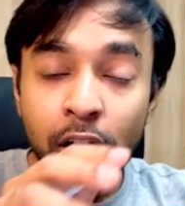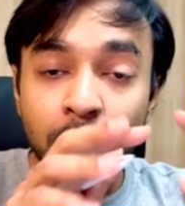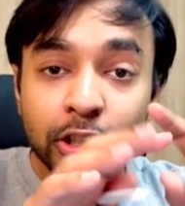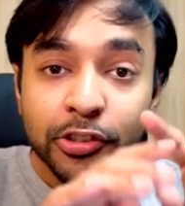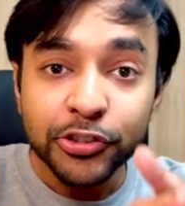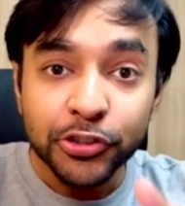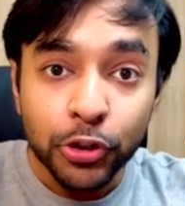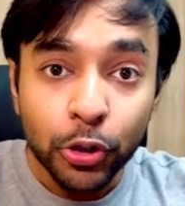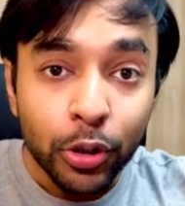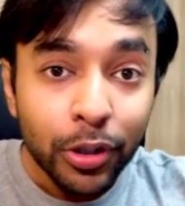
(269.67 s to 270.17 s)

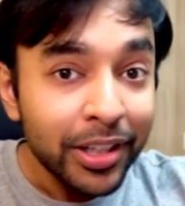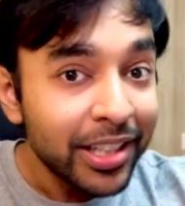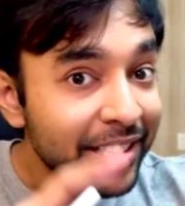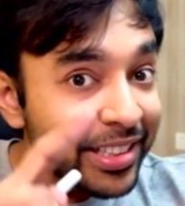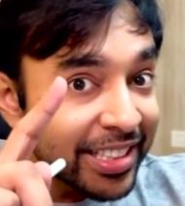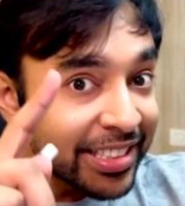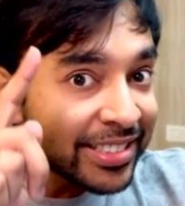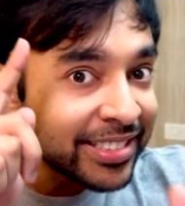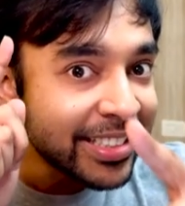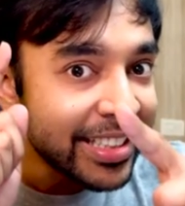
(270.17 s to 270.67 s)
So
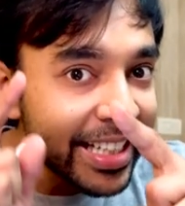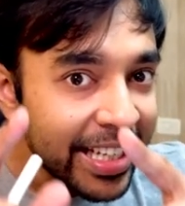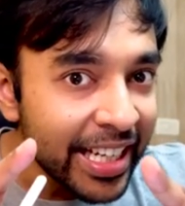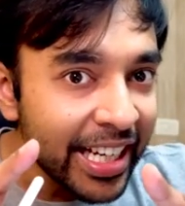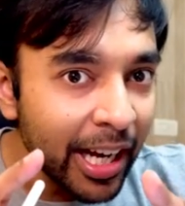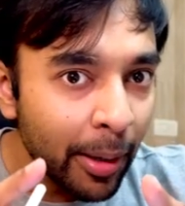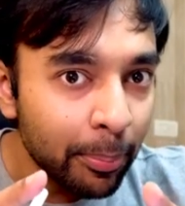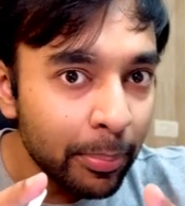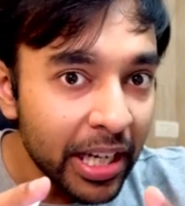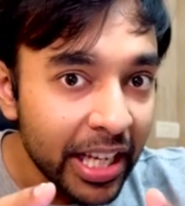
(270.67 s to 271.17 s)
this
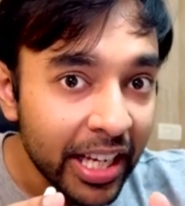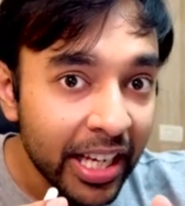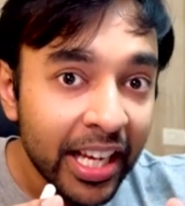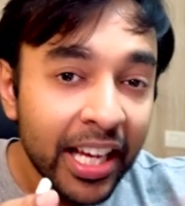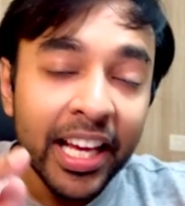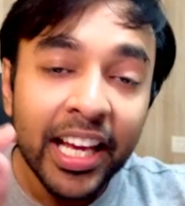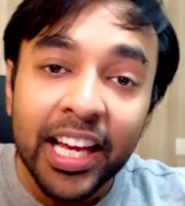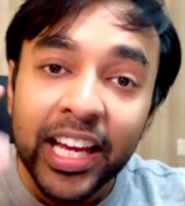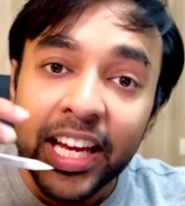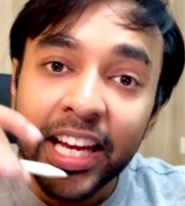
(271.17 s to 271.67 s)
decoupling,
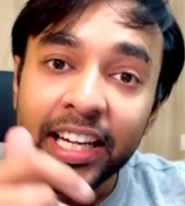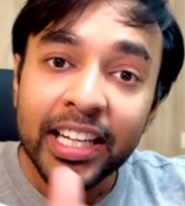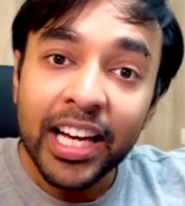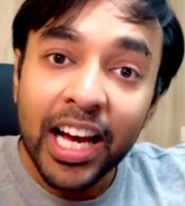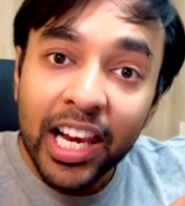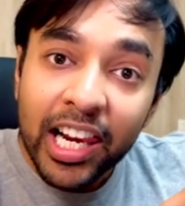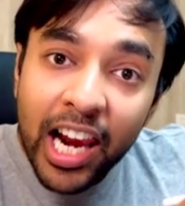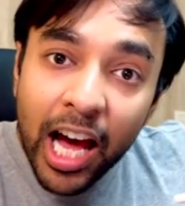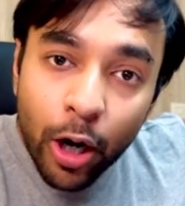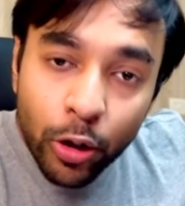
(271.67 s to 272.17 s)
it
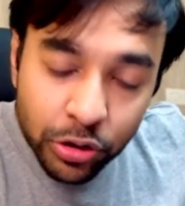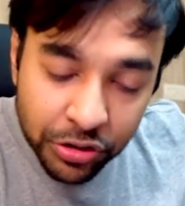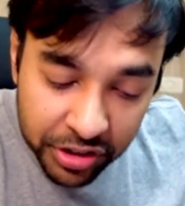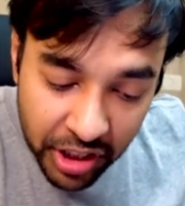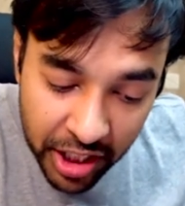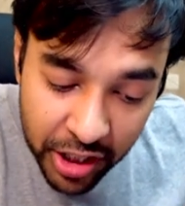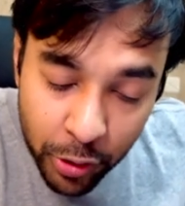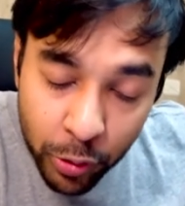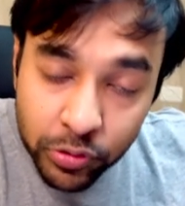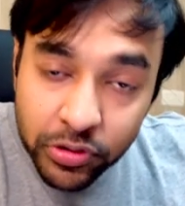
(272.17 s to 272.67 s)
allows the
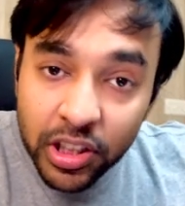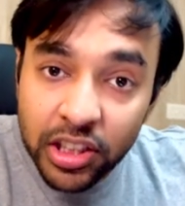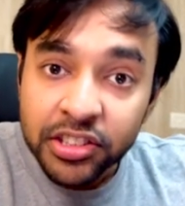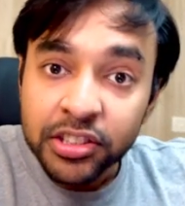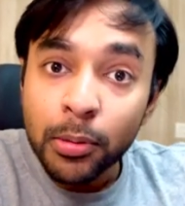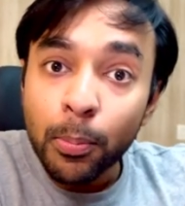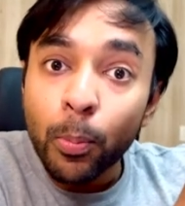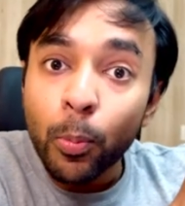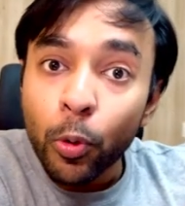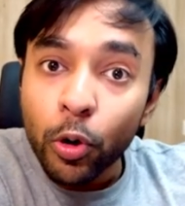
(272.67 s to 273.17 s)
users
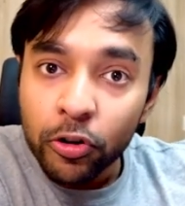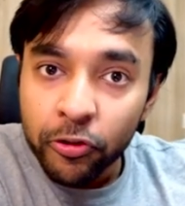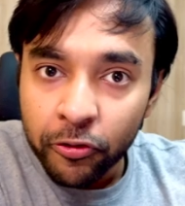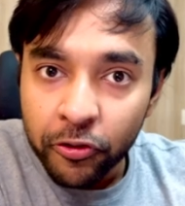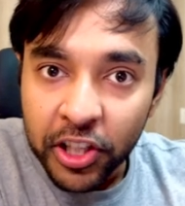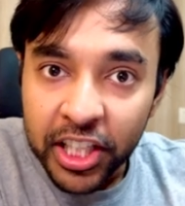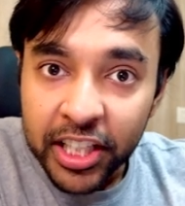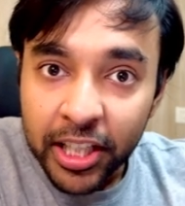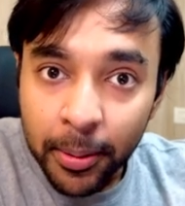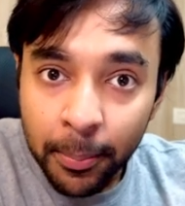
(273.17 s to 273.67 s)
more
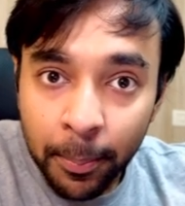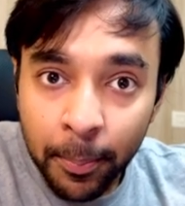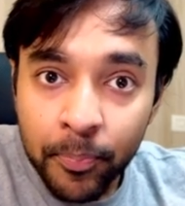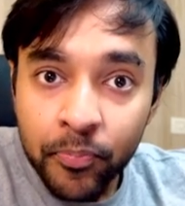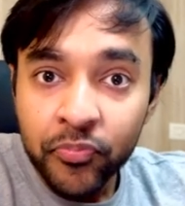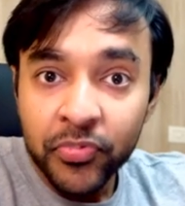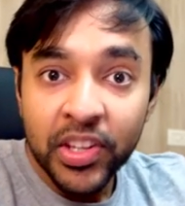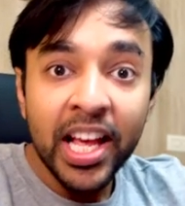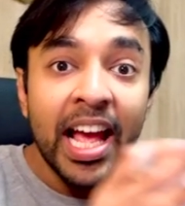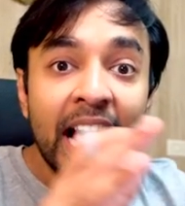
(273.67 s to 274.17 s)
freedom
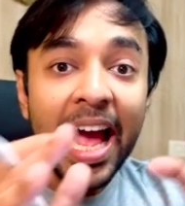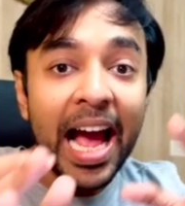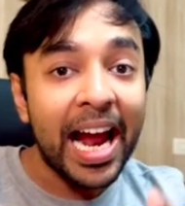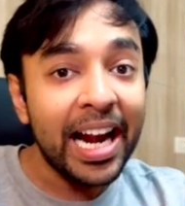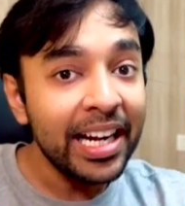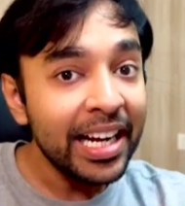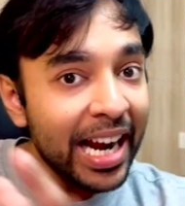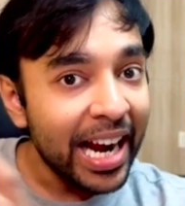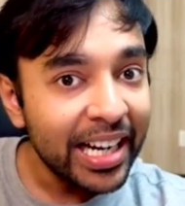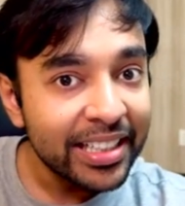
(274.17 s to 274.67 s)

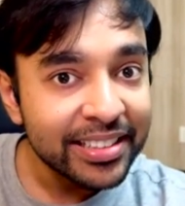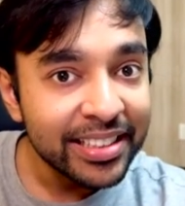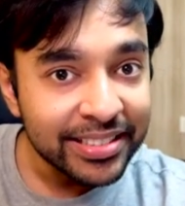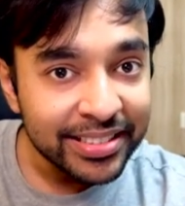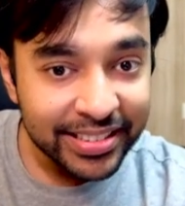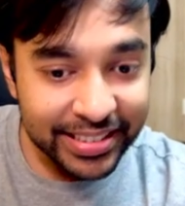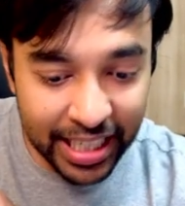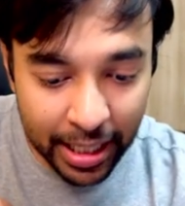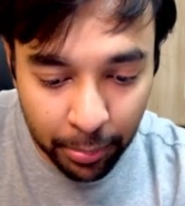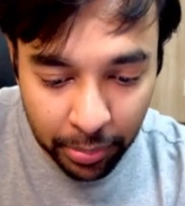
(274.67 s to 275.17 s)
and at the
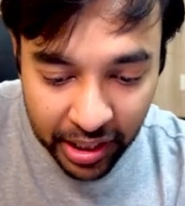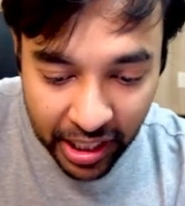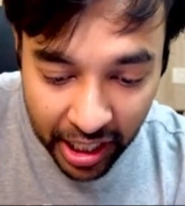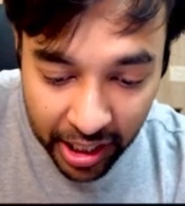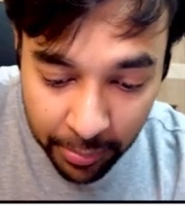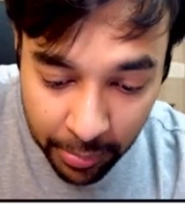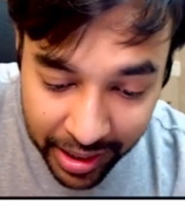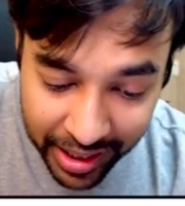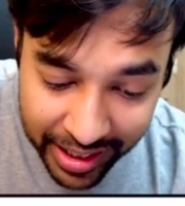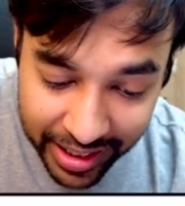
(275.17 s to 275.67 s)
same
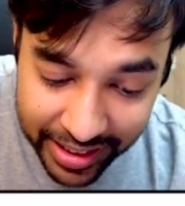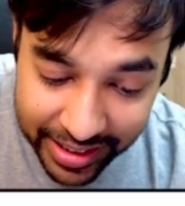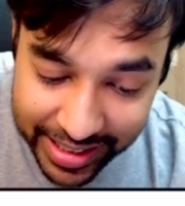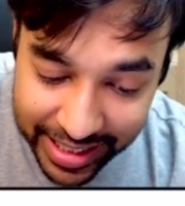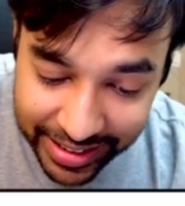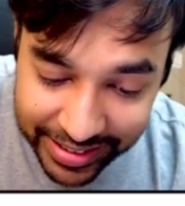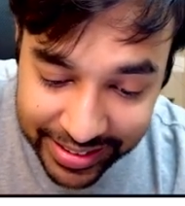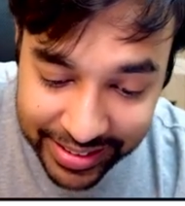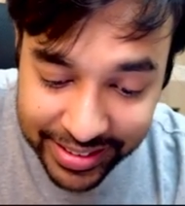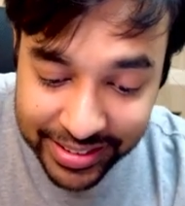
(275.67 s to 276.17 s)
time,
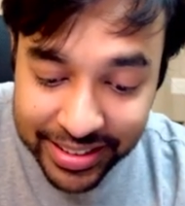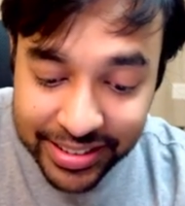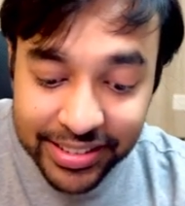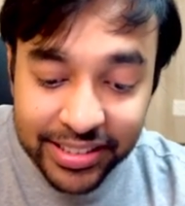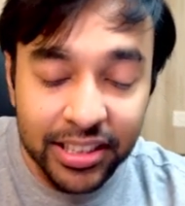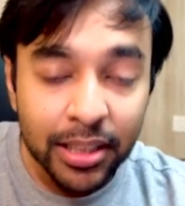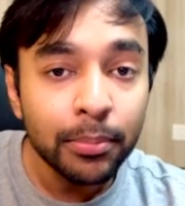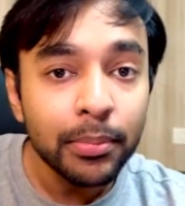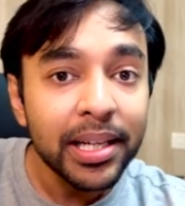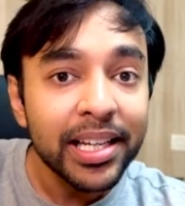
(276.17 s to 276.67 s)
this
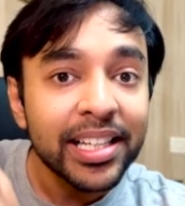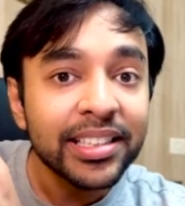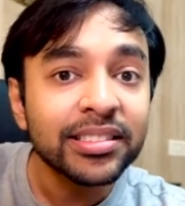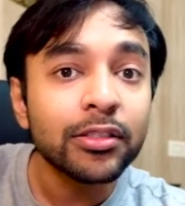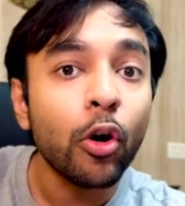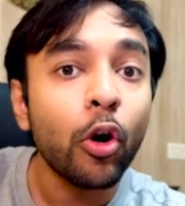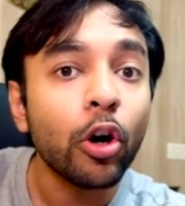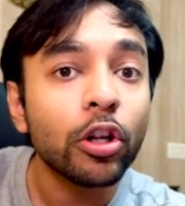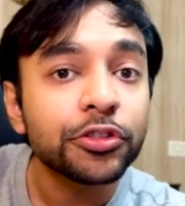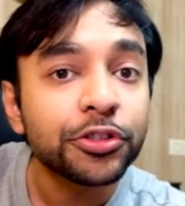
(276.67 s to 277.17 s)
system is
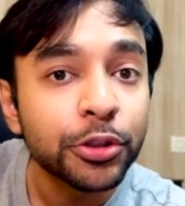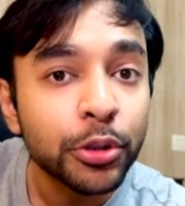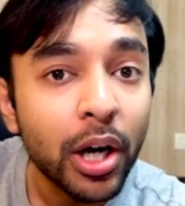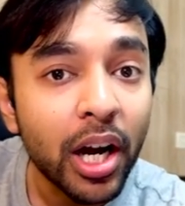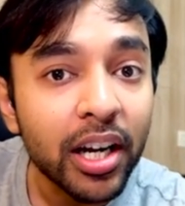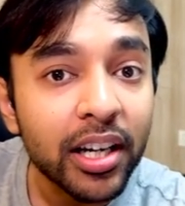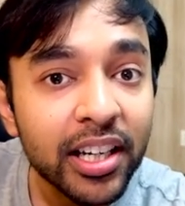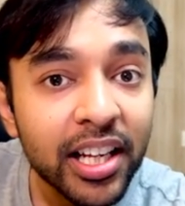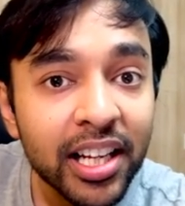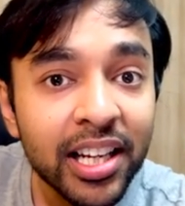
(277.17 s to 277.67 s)
also
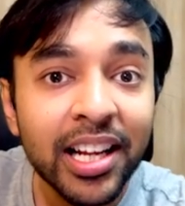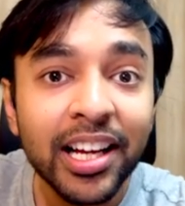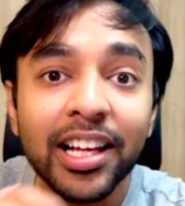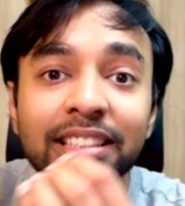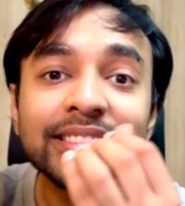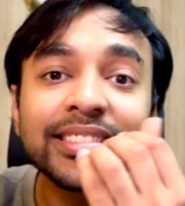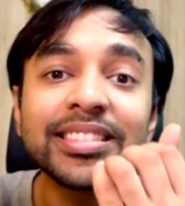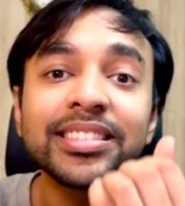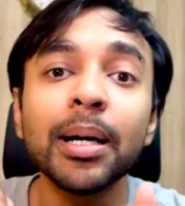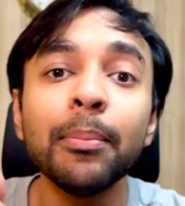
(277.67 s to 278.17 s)
under
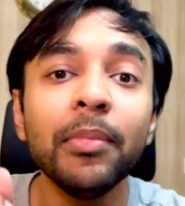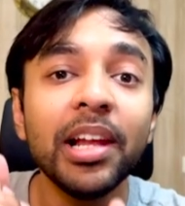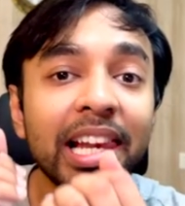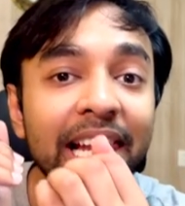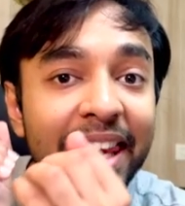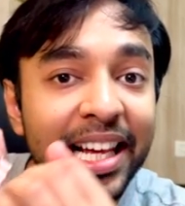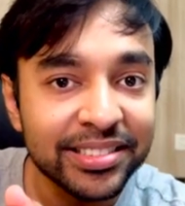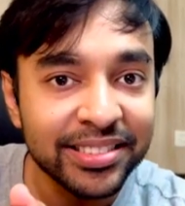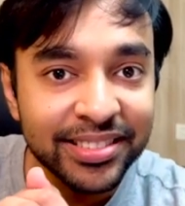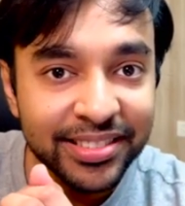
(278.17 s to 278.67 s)
some
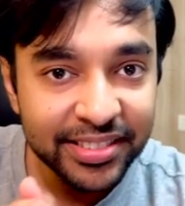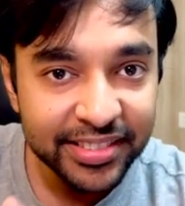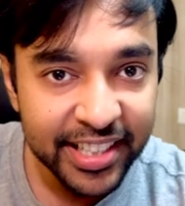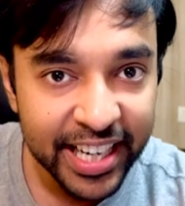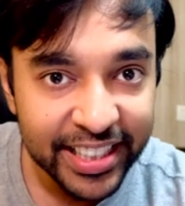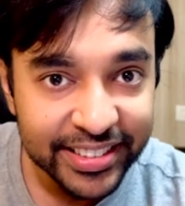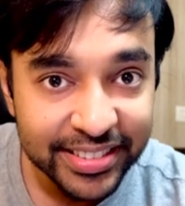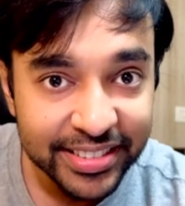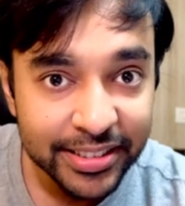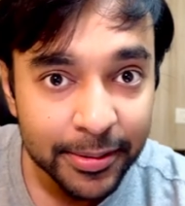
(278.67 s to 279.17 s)
less
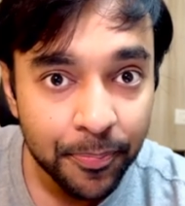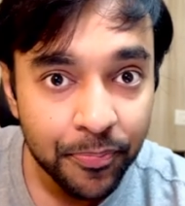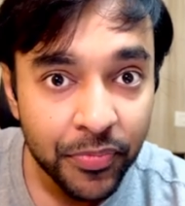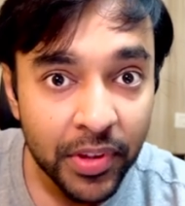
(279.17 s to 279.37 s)
stress